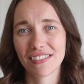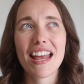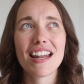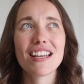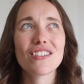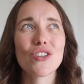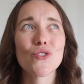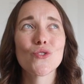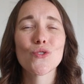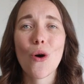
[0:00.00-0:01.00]
It is
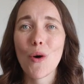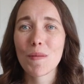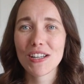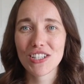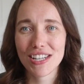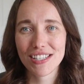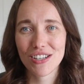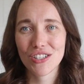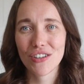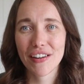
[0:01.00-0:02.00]
so much
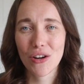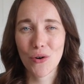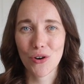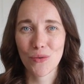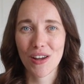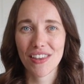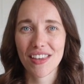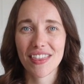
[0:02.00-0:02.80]
easier to record with